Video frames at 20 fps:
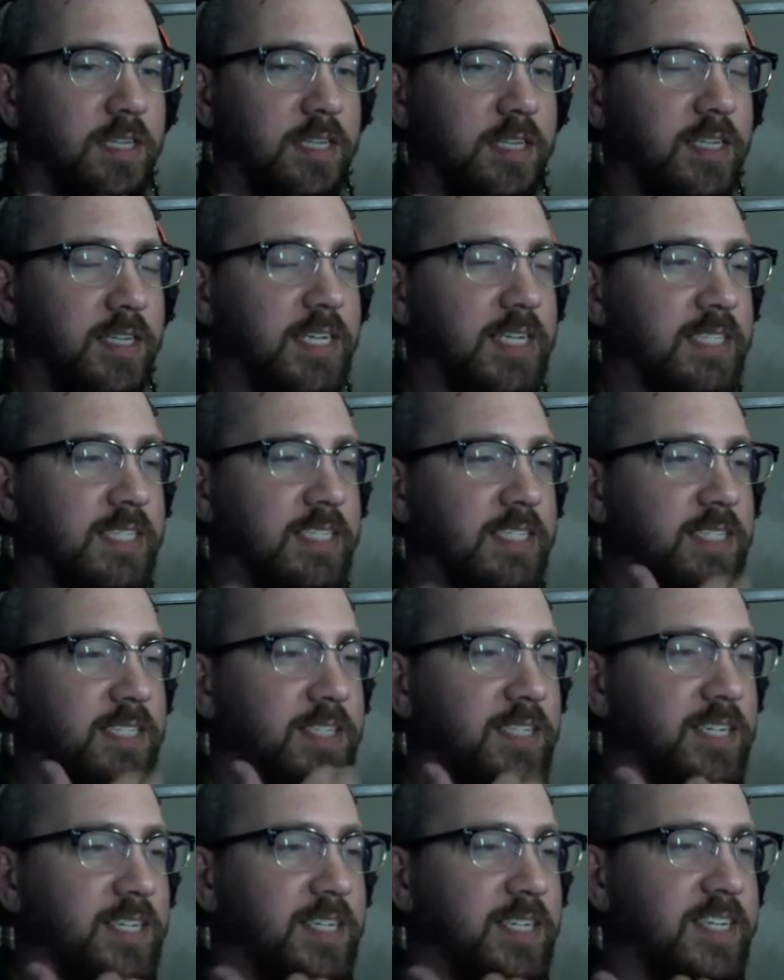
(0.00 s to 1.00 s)
Yeah,
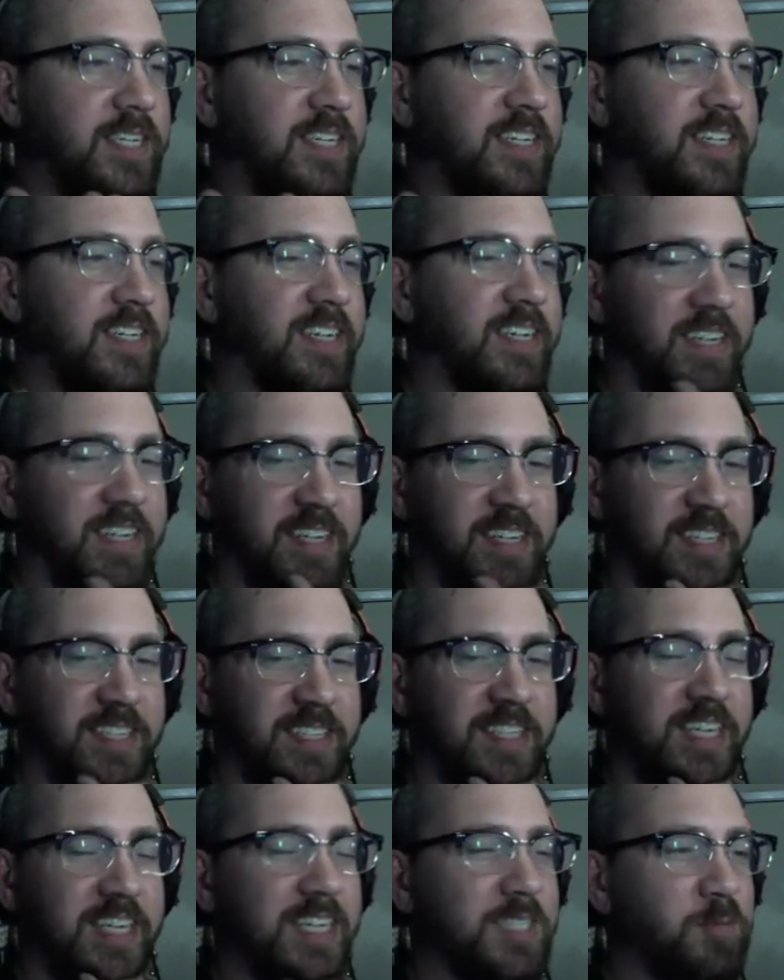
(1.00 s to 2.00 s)
see,
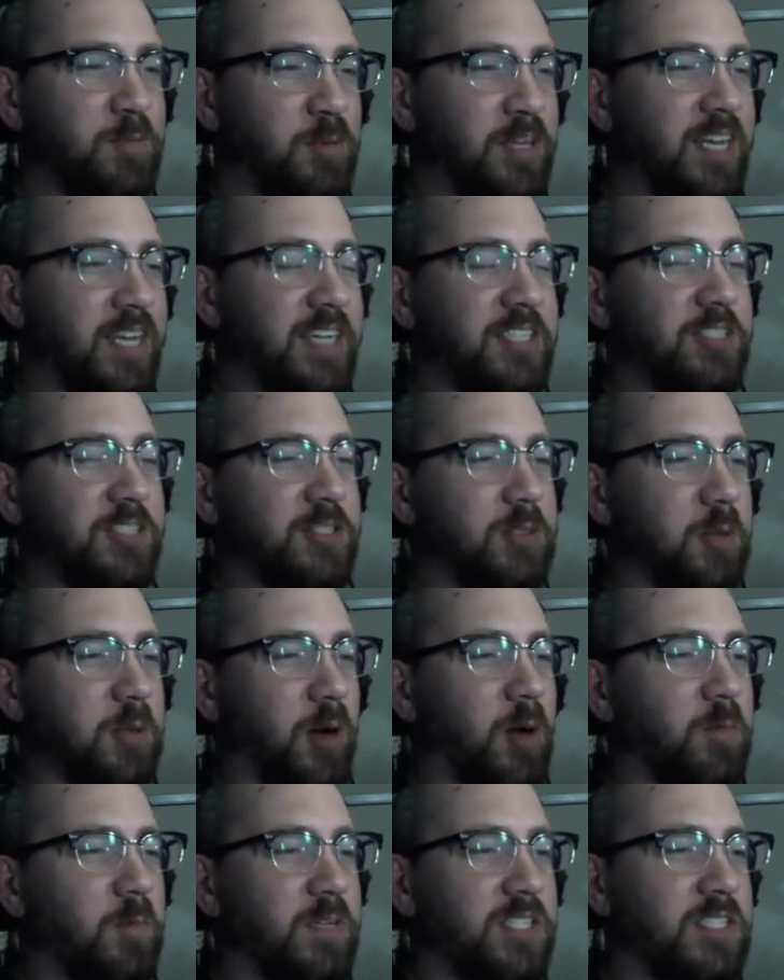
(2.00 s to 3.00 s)
the explanations are
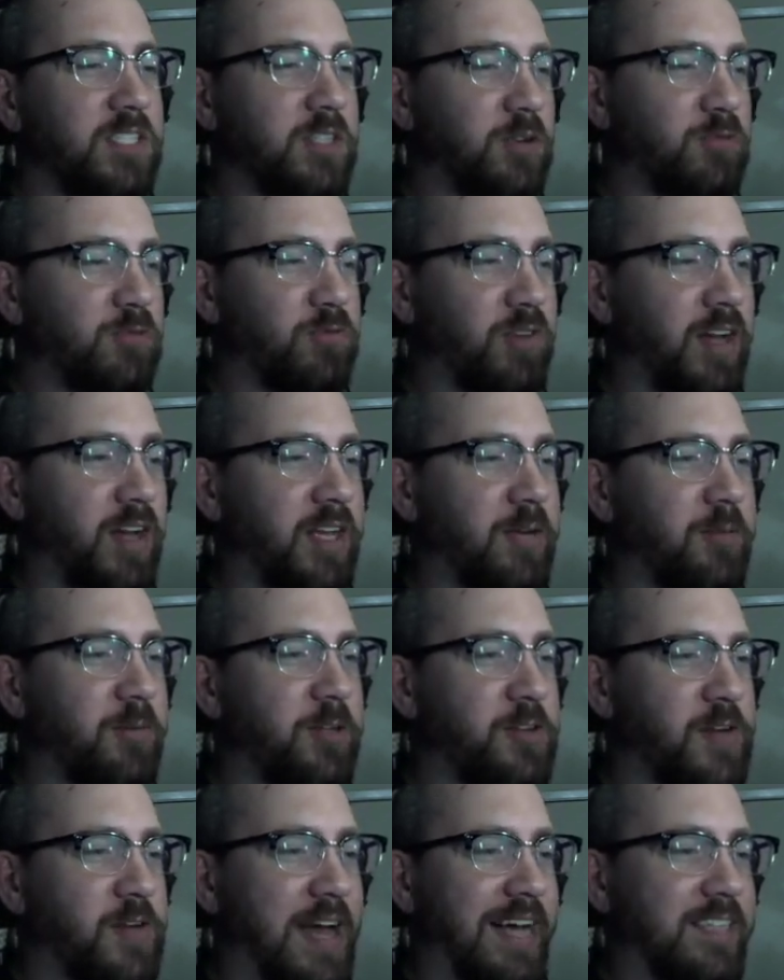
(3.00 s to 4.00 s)
always so funny when
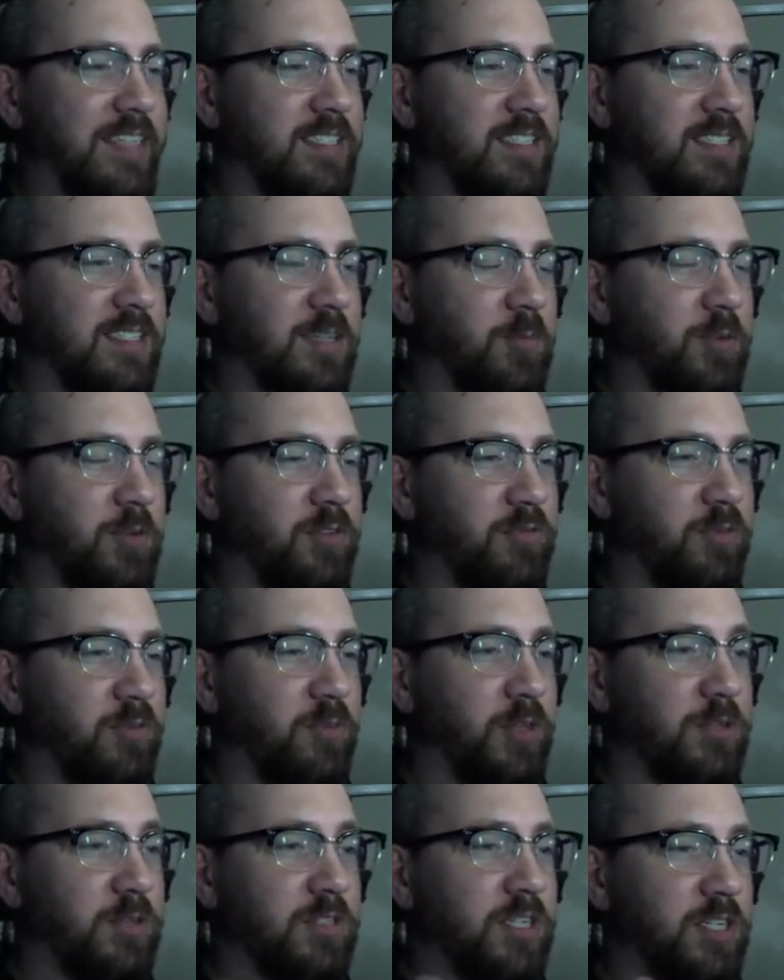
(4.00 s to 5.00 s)
you ask someone from
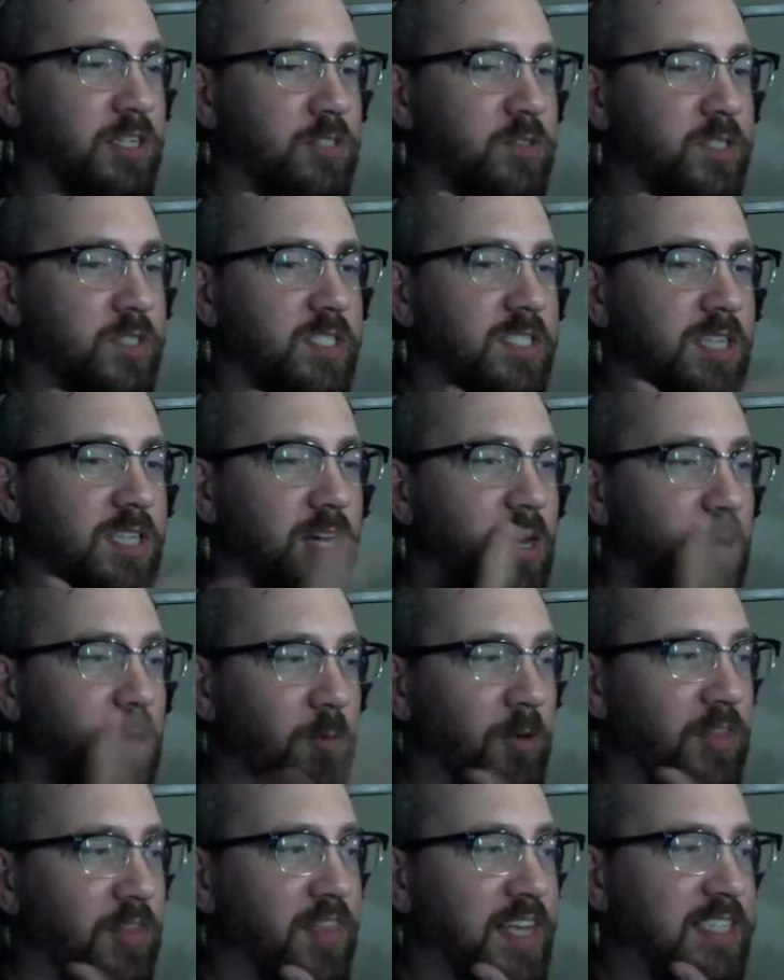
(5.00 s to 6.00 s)
those countries
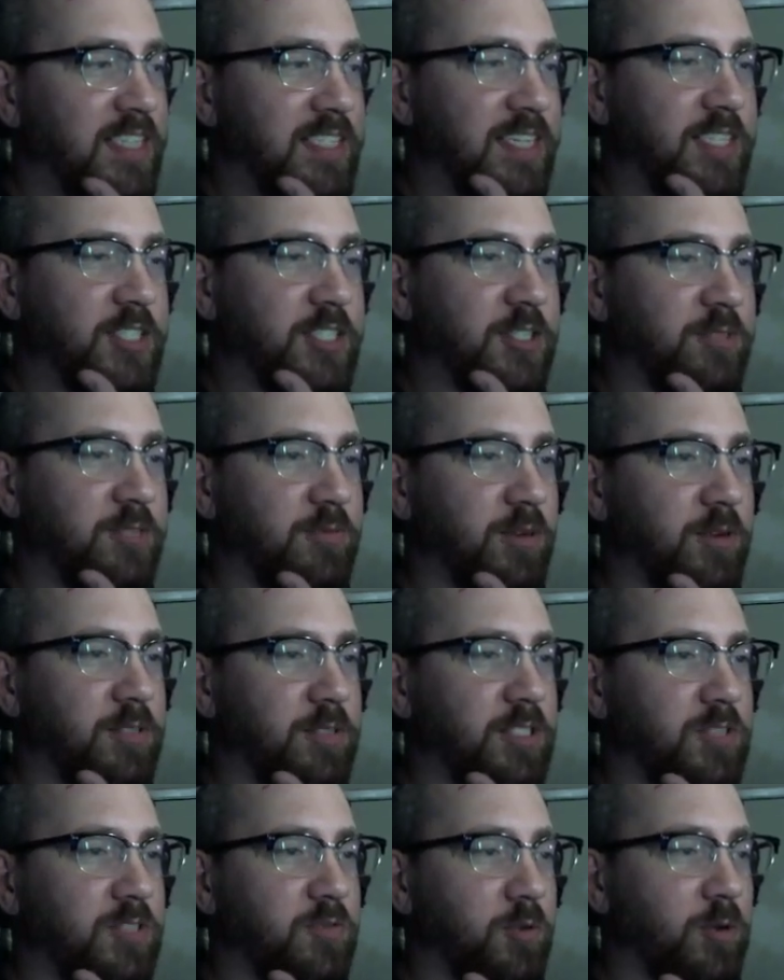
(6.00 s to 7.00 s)
what that section of road
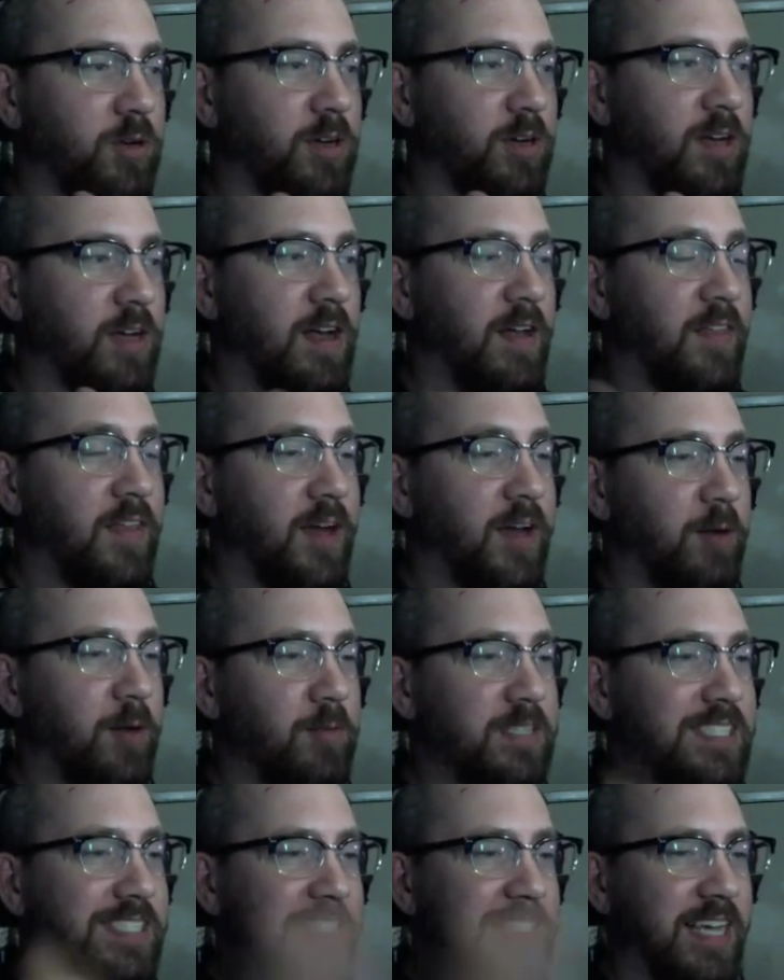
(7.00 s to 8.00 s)
is for. They
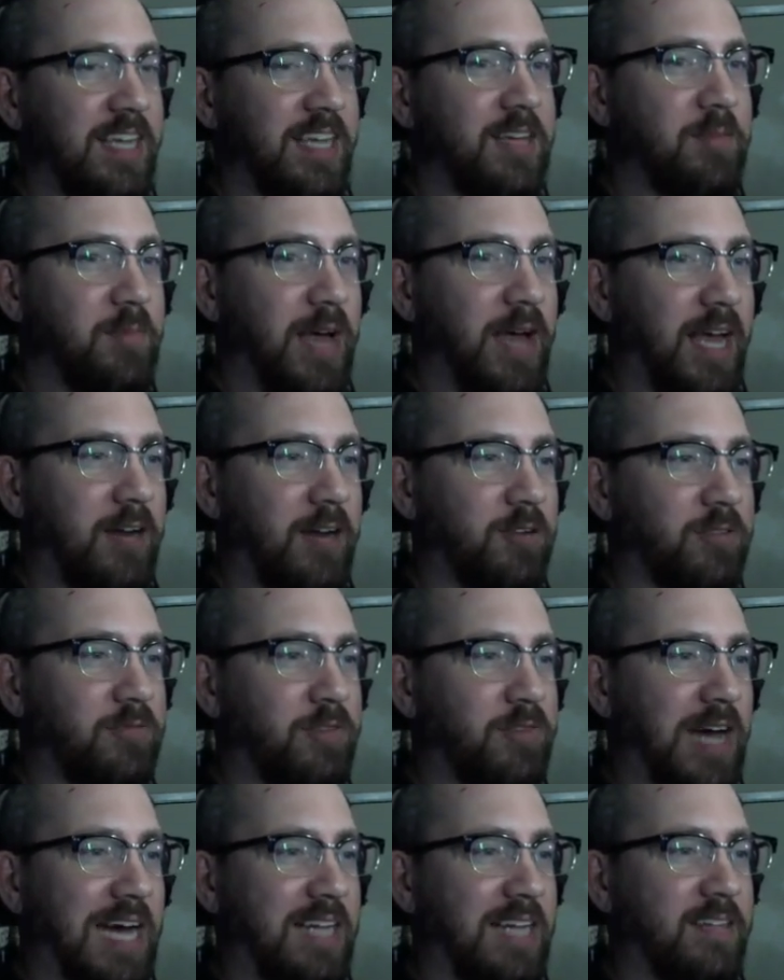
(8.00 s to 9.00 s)
always say it
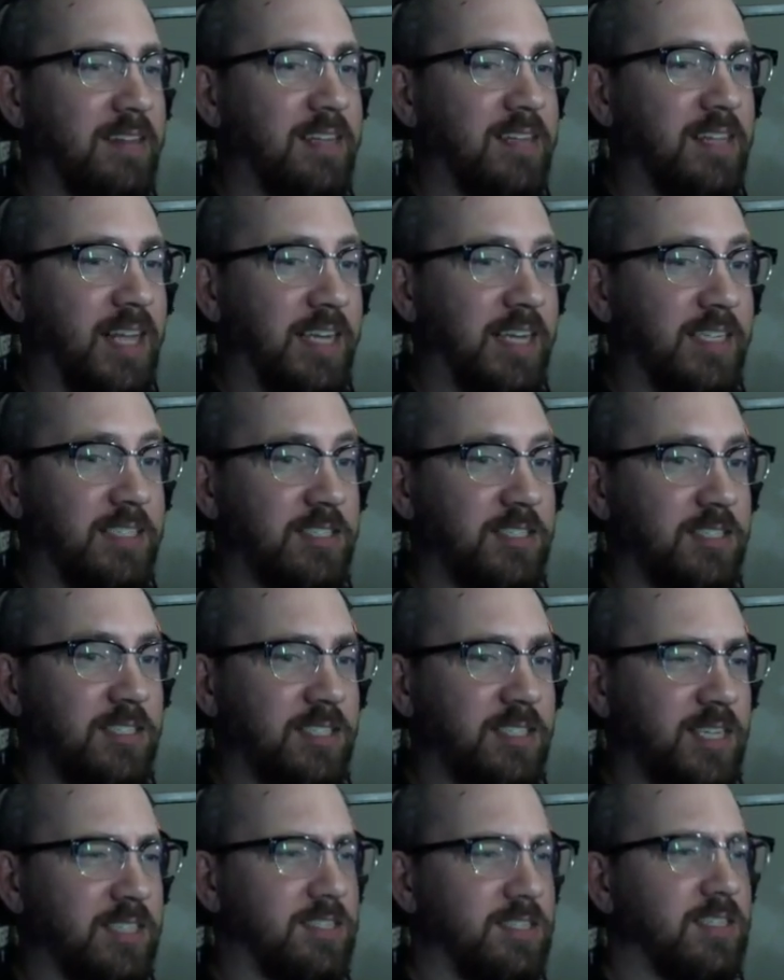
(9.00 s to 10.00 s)
matter-of-factly, like it's just
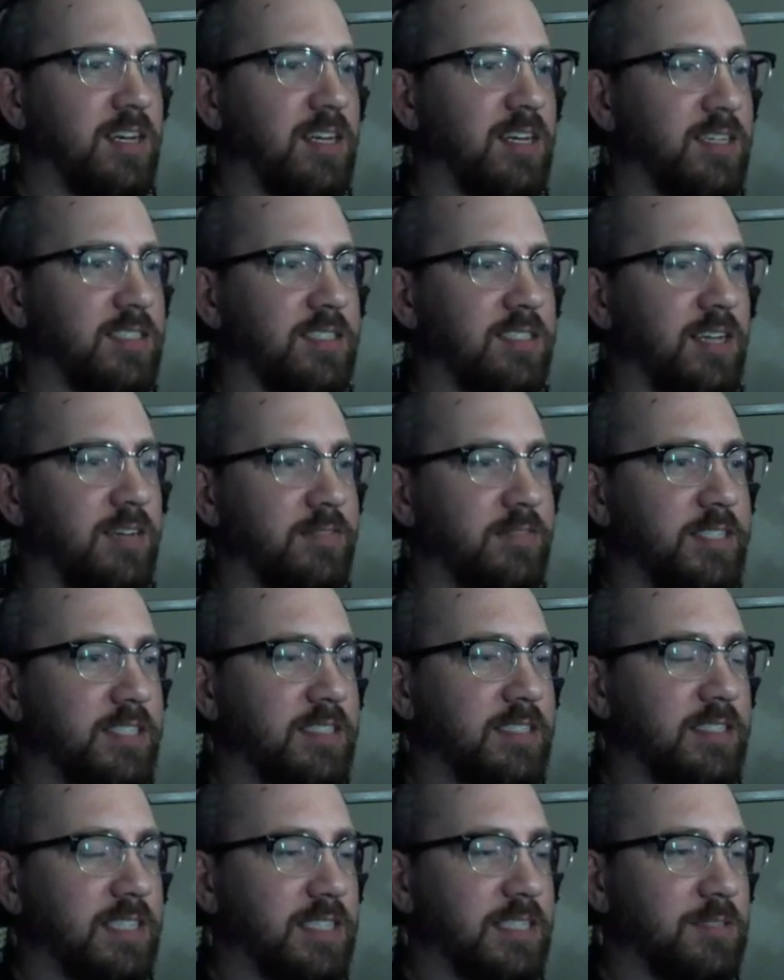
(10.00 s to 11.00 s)
like, duh, it's
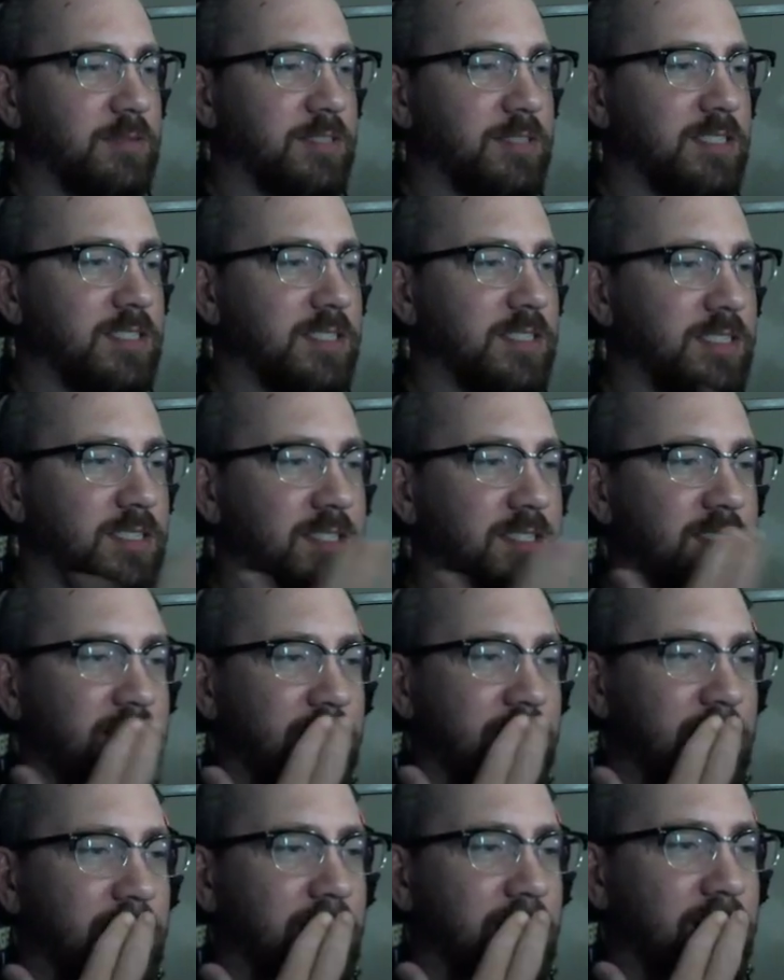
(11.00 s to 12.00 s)
obviously that's what this is.
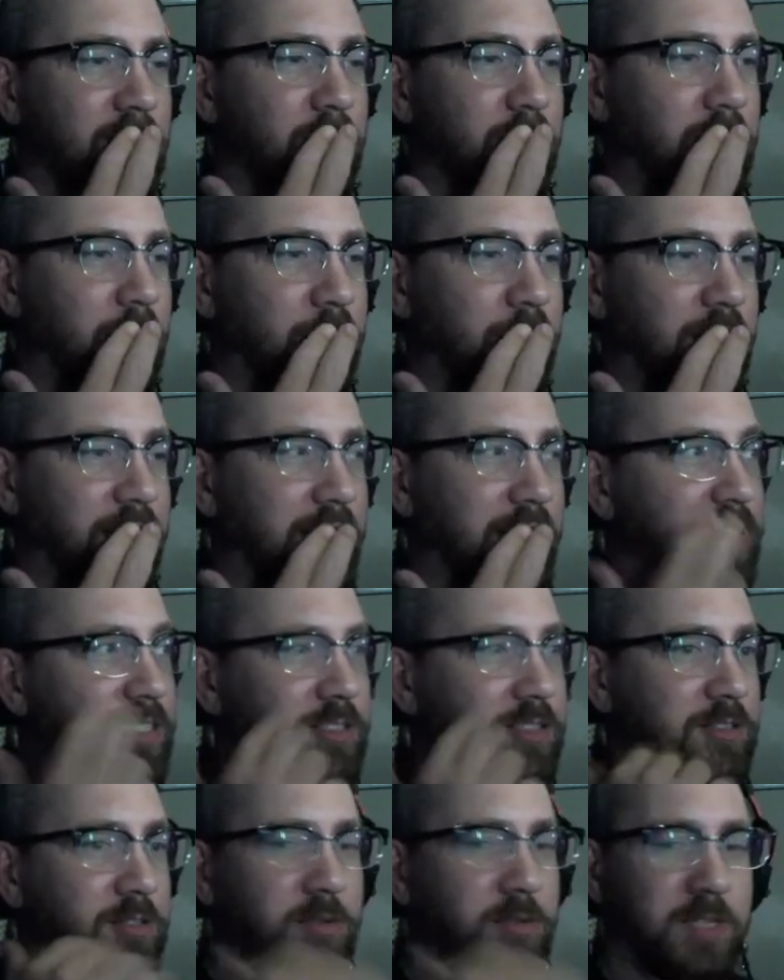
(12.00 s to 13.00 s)
But I'm like, I
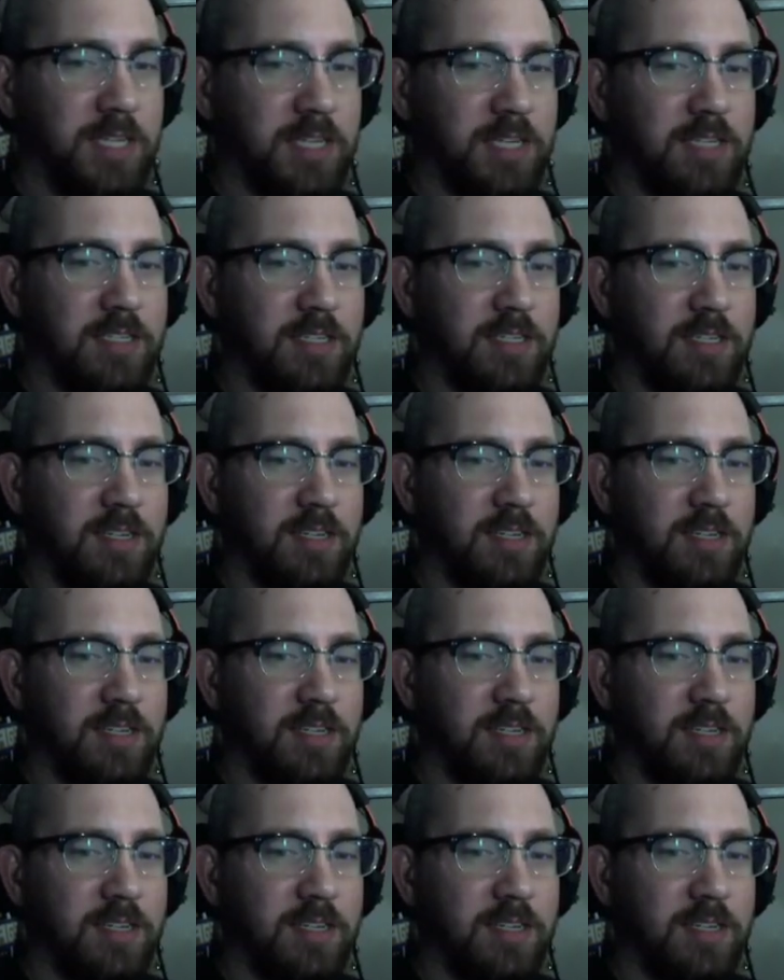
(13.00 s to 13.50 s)
still don't get it.